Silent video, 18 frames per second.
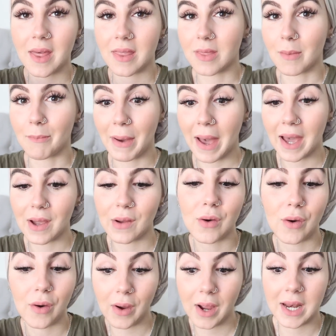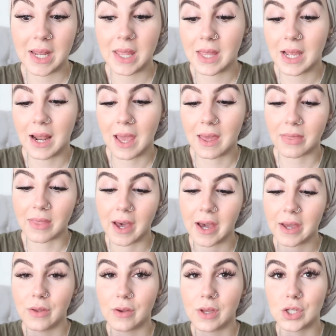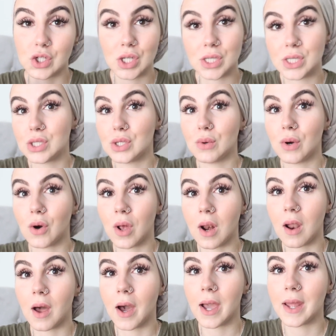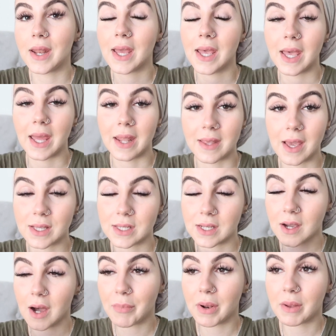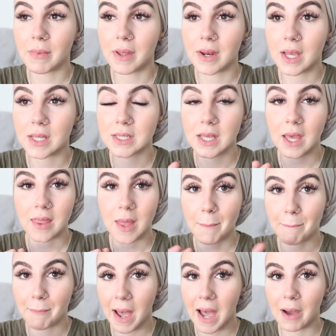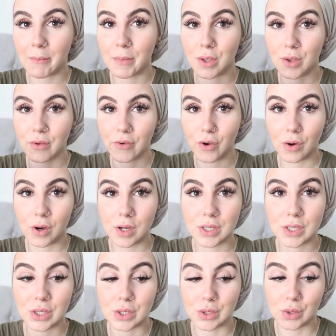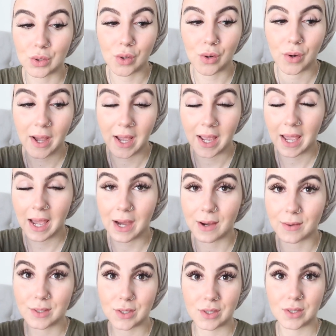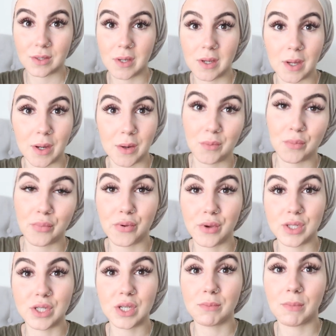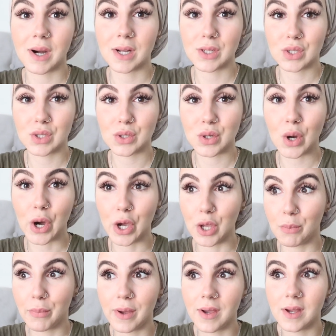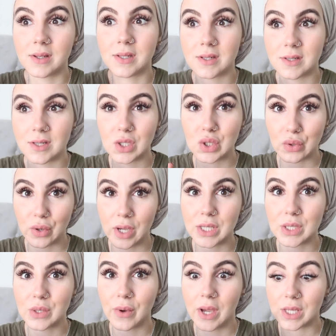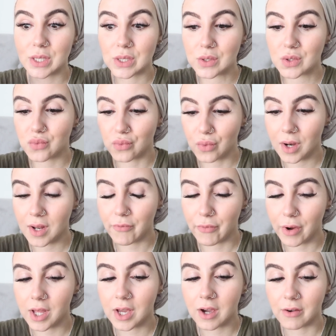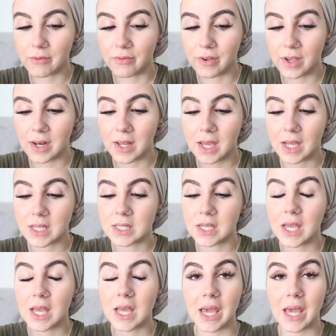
the bank or anything like that you can just do it online it takes a couple of minutes and then bam you've got your account pretty much opened straight away so it's really really convenient